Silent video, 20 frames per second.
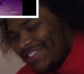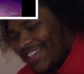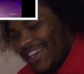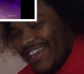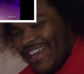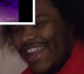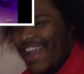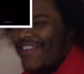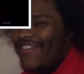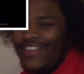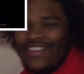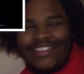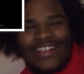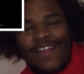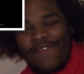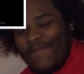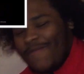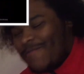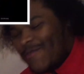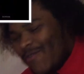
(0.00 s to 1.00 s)
shook every
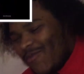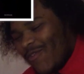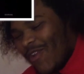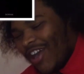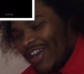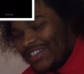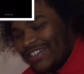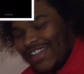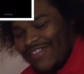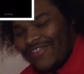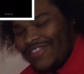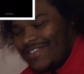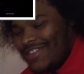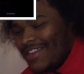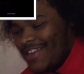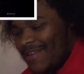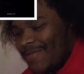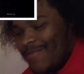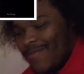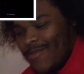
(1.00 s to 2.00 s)
time he moonwalks. I've
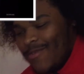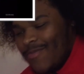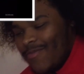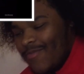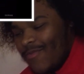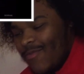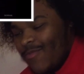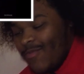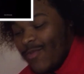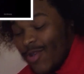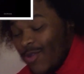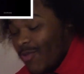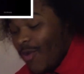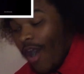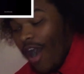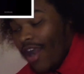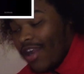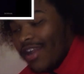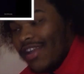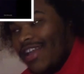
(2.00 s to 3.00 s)
seen him
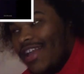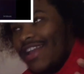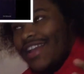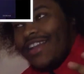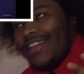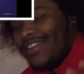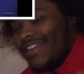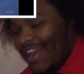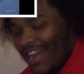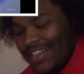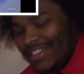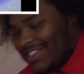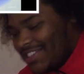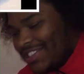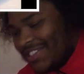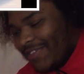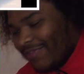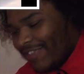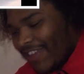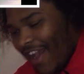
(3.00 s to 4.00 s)
moonwalk
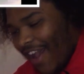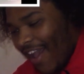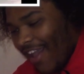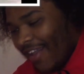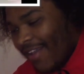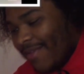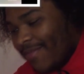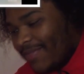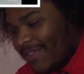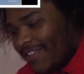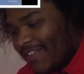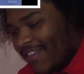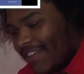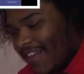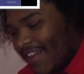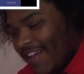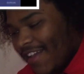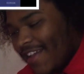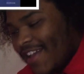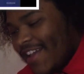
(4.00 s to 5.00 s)
dozens of times.
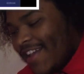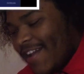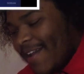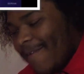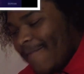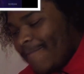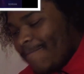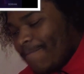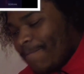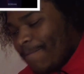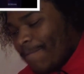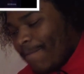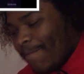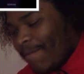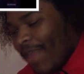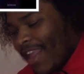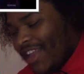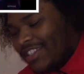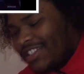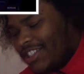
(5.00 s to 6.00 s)

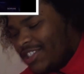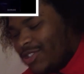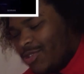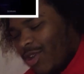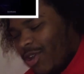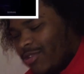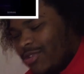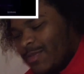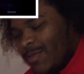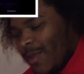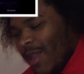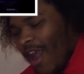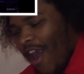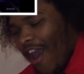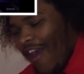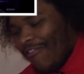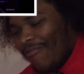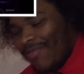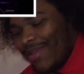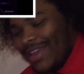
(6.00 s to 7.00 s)
It just throws me
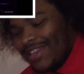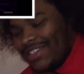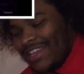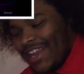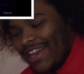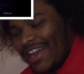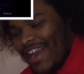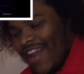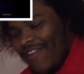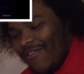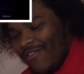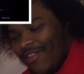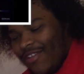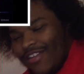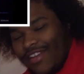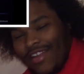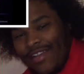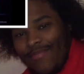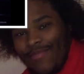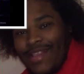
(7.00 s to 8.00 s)
off because I
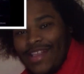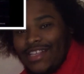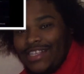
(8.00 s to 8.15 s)
never am